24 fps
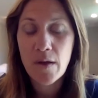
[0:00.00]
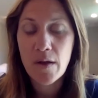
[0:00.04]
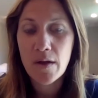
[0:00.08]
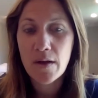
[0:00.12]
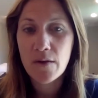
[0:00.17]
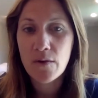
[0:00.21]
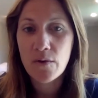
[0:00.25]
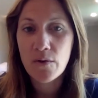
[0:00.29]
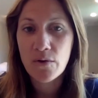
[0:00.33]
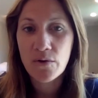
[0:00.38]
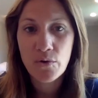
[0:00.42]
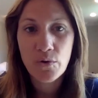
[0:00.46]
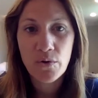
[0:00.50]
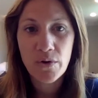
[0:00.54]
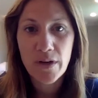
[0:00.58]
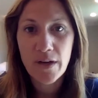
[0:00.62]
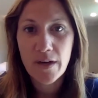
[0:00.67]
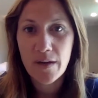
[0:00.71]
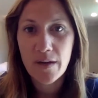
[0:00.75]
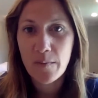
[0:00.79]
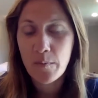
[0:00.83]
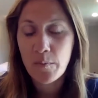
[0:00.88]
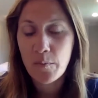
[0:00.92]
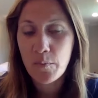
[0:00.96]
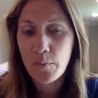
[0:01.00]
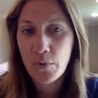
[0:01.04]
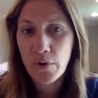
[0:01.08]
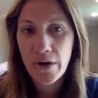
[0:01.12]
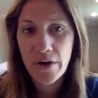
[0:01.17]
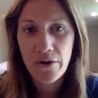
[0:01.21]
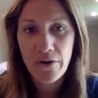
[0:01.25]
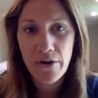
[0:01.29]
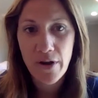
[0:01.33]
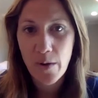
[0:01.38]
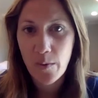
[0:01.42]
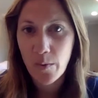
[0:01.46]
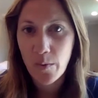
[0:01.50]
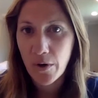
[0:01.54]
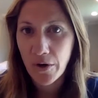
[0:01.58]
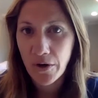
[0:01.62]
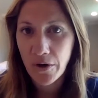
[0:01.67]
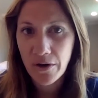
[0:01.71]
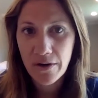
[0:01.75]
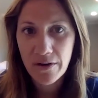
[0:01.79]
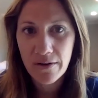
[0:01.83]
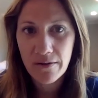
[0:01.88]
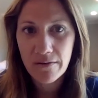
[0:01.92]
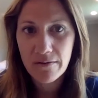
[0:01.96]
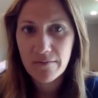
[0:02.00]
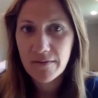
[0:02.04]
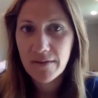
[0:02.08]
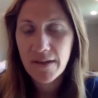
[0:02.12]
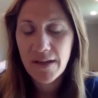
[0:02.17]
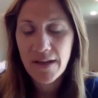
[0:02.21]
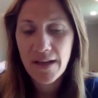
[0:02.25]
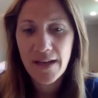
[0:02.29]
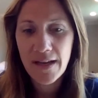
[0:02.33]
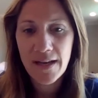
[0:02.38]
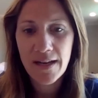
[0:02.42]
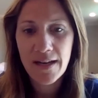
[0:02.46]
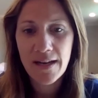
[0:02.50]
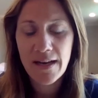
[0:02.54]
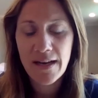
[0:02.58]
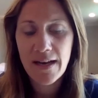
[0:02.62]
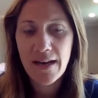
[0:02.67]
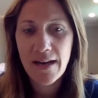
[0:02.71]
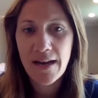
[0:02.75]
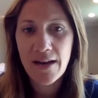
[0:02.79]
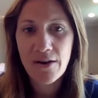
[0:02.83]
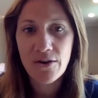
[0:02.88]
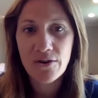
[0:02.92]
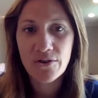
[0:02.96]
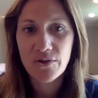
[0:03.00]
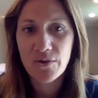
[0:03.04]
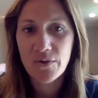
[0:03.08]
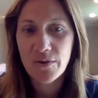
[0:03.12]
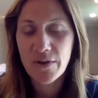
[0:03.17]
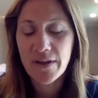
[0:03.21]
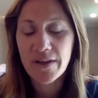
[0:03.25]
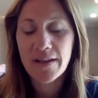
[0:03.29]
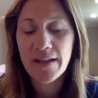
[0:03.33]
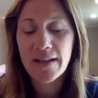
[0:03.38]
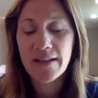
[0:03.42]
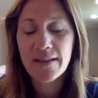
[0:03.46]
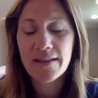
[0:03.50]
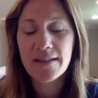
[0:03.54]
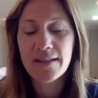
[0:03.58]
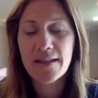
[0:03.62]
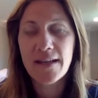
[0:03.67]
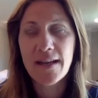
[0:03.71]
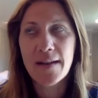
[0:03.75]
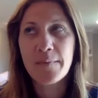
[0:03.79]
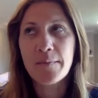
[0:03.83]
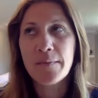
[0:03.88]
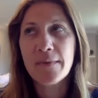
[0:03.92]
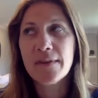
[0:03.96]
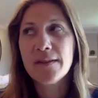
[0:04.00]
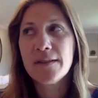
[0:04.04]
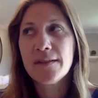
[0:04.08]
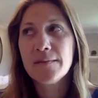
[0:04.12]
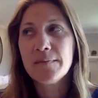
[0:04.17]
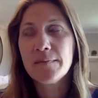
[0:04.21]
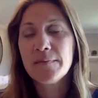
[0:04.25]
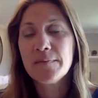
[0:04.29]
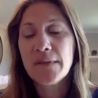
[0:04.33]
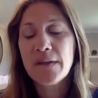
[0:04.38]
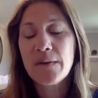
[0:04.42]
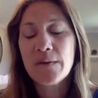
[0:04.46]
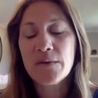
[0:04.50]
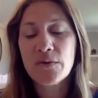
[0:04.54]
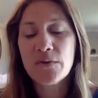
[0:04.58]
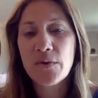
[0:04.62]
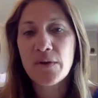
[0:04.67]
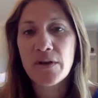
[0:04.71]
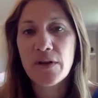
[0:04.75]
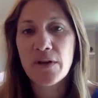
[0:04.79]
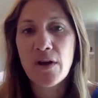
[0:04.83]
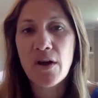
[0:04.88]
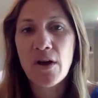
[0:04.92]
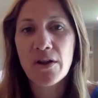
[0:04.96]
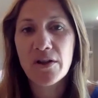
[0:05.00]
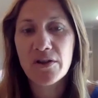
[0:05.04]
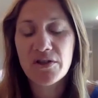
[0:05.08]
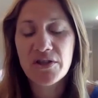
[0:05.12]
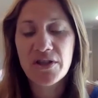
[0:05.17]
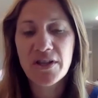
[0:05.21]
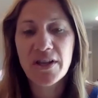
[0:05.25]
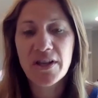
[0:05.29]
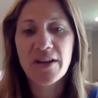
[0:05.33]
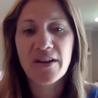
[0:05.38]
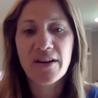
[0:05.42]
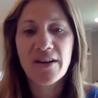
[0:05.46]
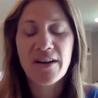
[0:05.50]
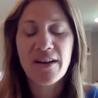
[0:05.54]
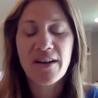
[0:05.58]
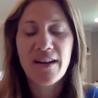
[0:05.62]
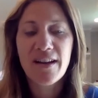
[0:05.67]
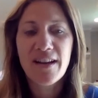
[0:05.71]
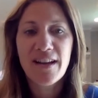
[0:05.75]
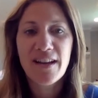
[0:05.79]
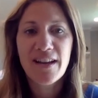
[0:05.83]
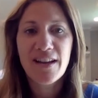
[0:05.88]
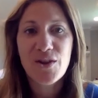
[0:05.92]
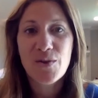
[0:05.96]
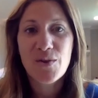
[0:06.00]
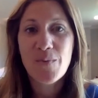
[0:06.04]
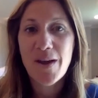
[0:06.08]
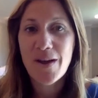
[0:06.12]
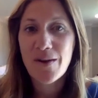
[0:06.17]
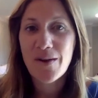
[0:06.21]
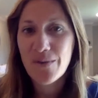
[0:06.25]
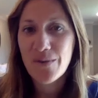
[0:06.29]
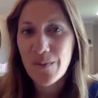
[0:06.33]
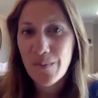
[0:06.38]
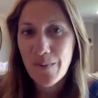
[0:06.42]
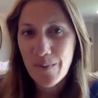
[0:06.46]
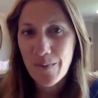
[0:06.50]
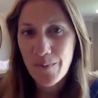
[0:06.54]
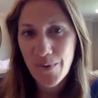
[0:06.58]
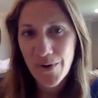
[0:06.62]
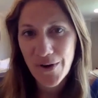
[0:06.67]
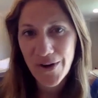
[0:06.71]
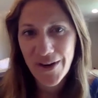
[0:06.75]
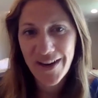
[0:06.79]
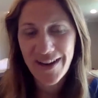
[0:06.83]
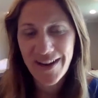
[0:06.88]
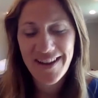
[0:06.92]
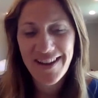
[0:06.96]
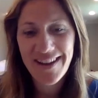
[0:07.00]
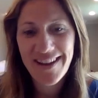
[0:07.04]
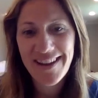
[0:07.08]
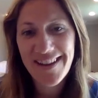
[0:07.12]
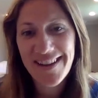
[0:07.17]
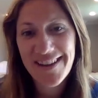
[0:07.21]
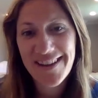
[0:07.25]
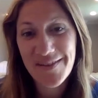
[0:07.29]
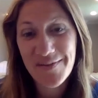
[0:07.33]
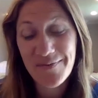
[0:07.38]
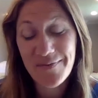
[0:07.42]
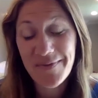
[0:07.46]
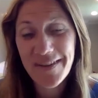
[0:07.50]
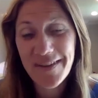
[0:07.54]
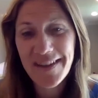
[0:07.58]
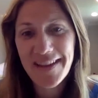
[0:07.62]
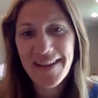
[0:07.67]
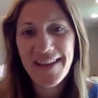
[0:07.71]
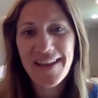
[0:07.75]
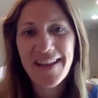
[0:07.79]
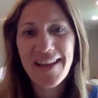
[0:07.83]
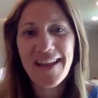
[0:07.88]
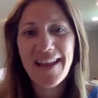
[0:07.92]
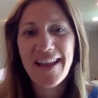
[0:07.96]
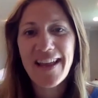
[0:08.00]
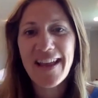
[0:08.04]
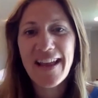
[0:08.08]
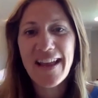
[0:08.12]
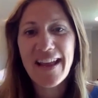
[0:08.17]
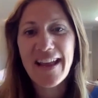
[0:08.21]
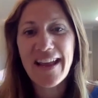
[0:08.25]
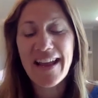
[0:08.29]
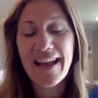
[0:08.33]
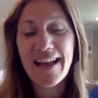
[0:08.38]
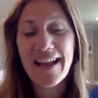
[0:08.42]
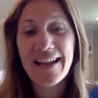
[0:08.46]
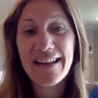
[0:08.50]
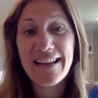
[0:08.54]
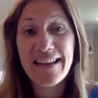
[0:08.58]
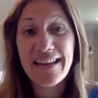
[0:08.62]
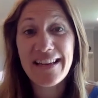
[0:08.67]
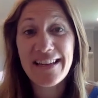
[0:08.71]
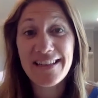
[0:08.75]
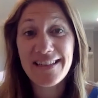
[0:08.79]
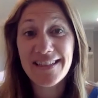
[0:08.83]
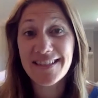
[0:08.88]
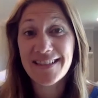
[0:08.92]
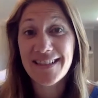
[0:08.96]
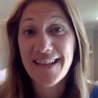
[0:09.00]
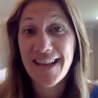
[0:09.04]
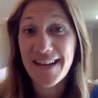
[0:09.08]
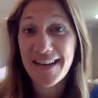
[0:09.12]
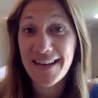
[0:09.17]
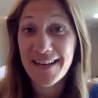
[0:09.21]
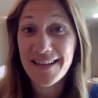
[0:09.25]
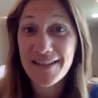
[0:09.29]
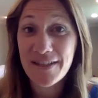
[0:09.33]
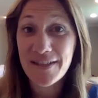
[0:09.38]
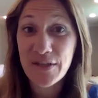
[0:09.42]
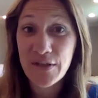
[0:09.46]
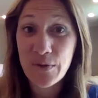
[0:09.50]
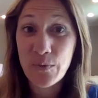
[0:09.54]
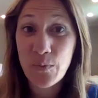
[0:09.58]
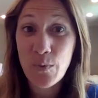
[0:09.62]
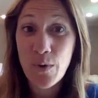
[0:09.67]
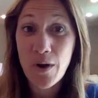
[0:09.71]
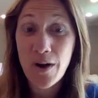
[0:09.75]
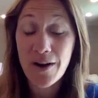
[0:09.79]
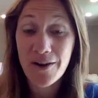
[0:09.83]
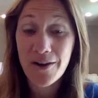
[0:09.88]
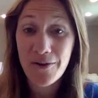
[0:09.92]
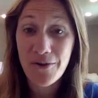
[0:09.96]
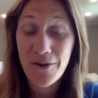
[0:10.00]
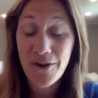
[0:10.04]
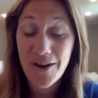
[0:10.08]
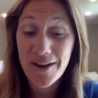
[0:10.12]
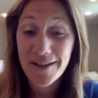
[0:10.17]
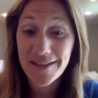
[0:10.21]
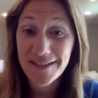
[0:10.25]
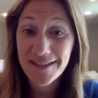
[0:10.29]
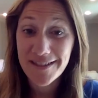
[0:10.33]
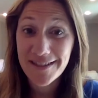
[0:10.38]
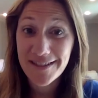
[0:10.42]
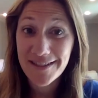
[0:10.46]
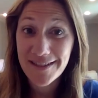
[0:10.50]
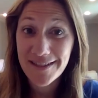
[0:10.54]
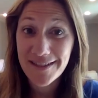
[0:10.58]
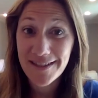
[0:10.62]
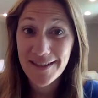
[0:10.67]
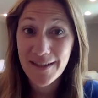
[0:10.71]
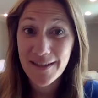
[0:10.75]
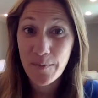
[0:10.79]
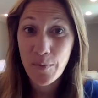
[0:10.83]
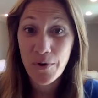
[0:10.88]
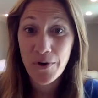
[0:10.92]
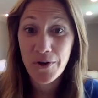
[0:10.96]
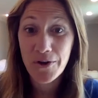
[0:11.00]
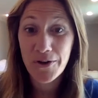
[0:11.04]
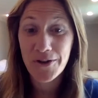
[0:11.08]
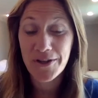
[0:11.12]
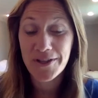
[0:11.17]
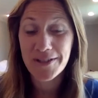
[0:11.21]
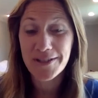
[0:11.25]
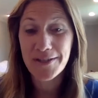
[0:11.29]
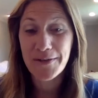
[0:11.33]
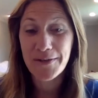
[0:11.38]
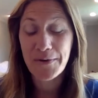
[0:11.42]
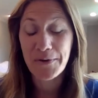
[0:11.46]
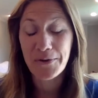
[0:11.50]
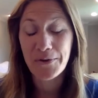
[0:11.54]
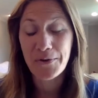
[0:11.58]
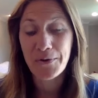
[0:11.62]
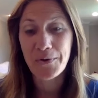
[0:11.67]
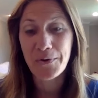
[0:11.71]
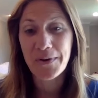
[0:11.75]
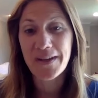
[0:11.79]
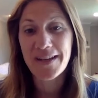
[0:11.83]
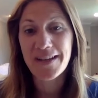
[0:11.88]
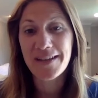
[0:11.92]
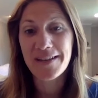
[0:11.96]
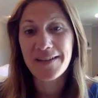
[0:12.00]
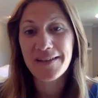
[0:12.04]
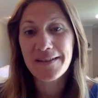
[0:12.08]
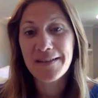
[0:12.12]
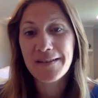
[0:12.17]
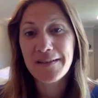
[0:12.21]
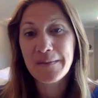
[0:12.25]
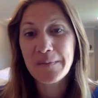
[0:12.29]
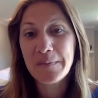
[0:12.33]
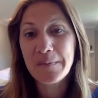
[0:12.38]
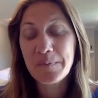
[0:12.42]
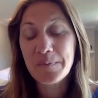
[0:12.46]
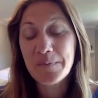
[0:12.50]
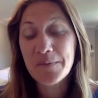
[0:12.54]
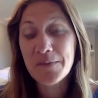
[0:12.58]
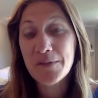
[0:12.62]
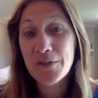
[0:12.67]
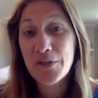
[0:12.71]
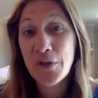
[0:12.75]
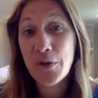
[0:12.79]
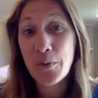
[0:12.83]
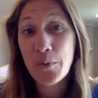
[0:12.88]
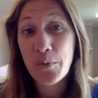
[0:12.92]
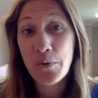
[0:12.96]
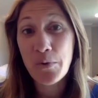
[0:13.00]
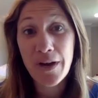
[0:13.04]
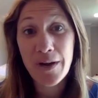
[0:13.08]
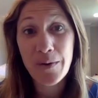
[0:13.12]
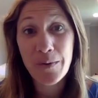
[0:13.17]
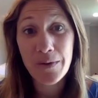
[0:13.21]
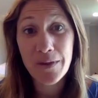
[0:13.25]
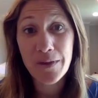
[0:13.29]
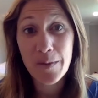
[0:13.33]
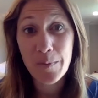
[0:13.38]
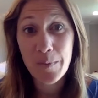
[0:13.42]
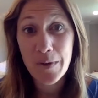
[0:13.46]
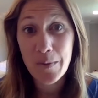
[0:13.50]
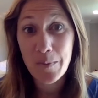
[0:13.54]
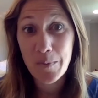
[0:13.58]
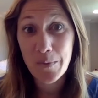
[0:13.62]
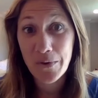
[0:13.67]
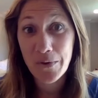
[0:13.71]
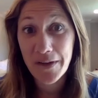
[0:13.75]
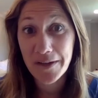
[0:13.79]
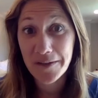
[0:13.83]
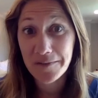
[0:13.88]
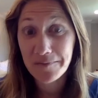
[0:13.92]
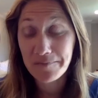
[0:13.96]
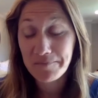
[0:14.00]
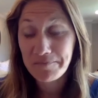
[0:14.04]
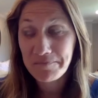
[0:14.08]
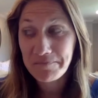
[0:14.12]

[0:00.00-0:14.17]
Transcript: North Korea prayer network in Arizona at the time. He was going to college there. You might remember him. And he decided to walk across the border into North Korea to go pray with the people there.